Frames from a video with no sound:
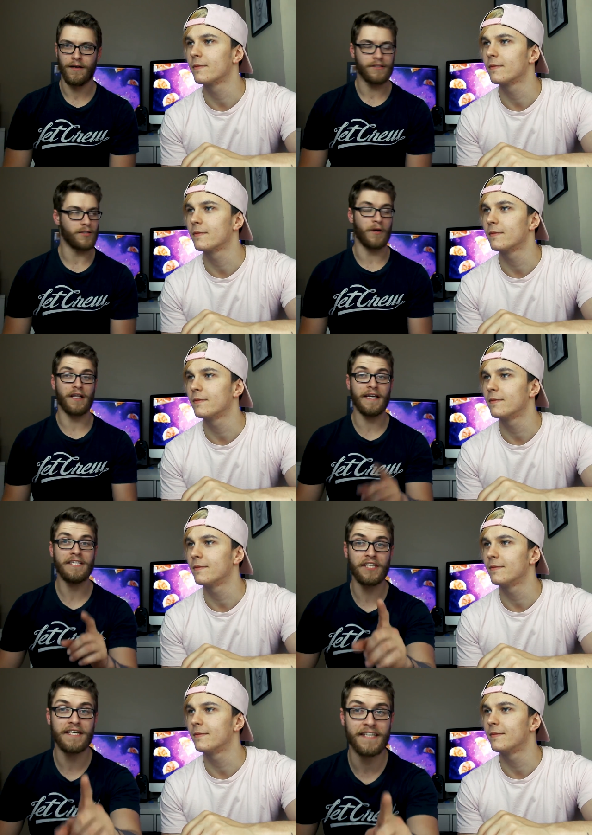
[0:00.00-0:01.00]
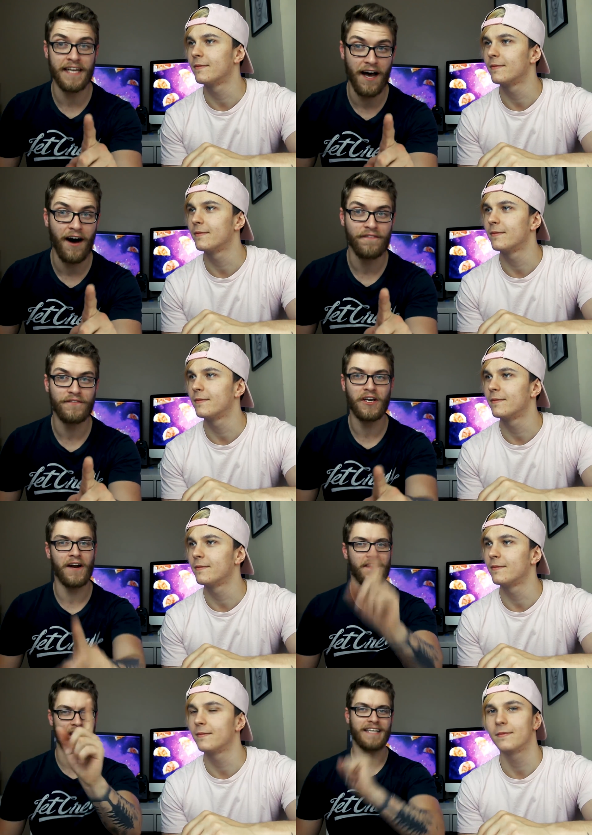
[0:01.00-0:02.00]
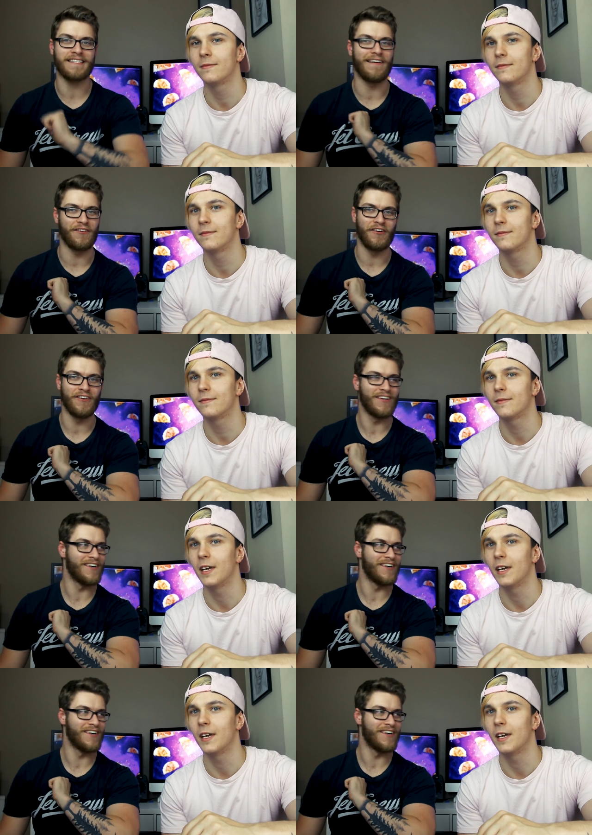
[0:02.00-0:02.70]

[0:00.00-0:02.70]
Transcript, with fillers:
Speaker 1: So when Alicia isn't enough, you go to the next level.